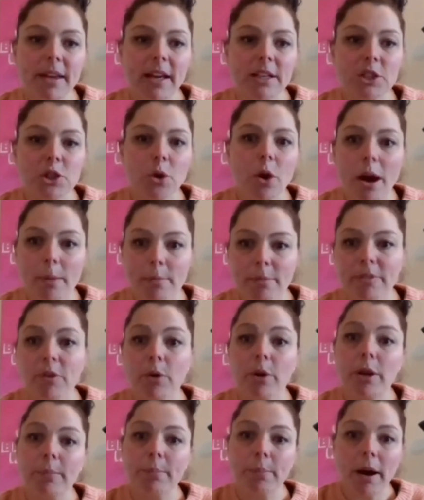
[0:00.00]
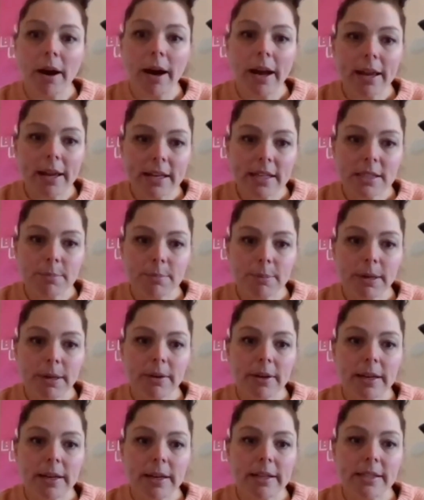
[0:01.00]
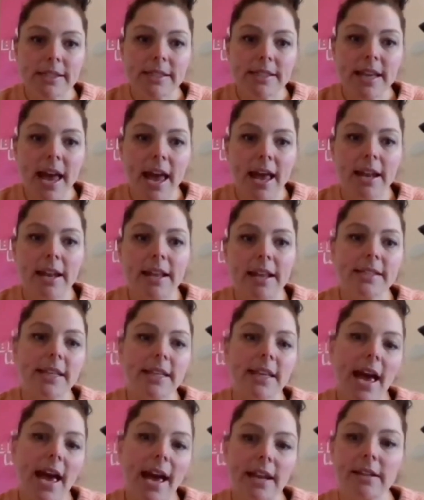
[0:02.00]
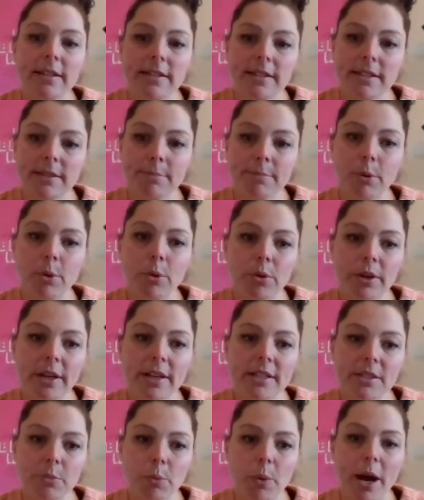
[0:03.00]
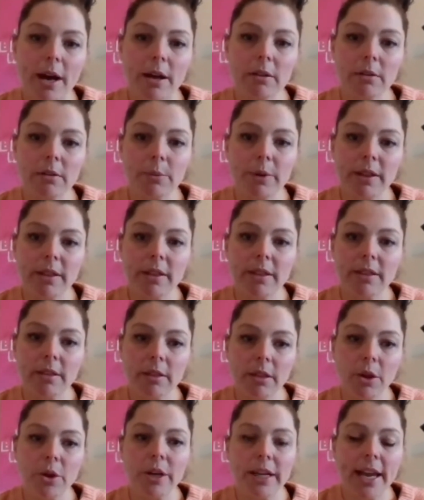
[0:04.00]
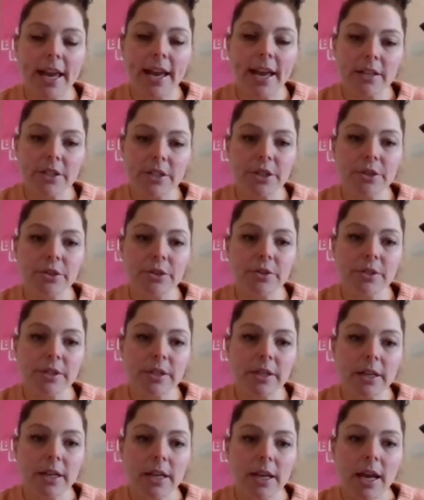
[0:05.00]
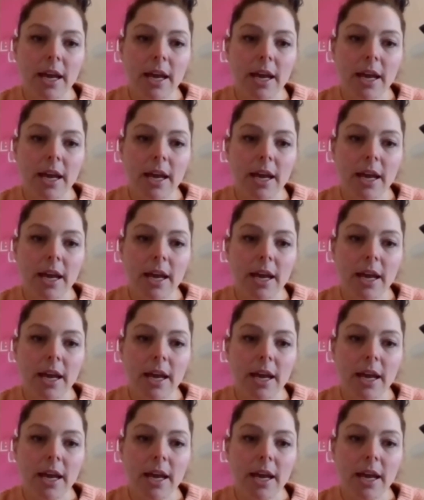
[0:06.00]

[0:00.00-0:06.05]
try before you buy experience, and there's the added support as well with learning how to use it.